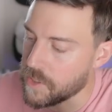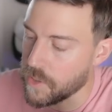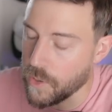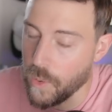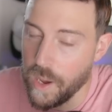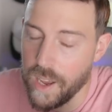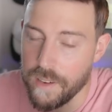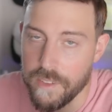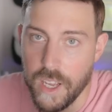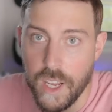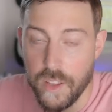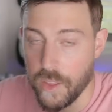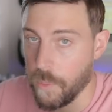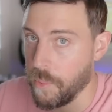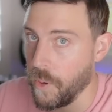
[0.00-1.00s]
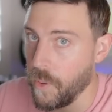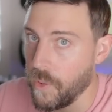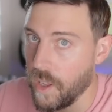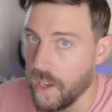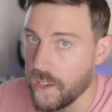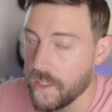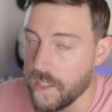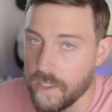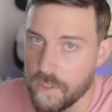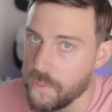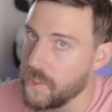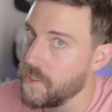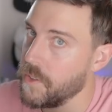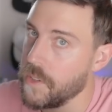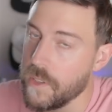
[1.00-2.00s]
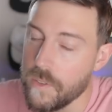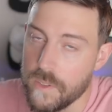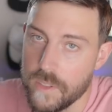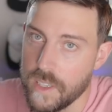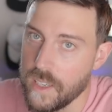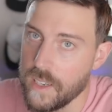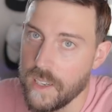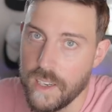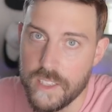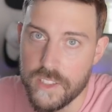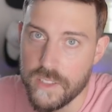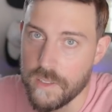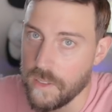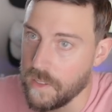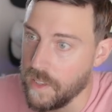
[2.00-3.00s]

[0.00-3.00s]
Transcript: So you have the Prologue that will be using a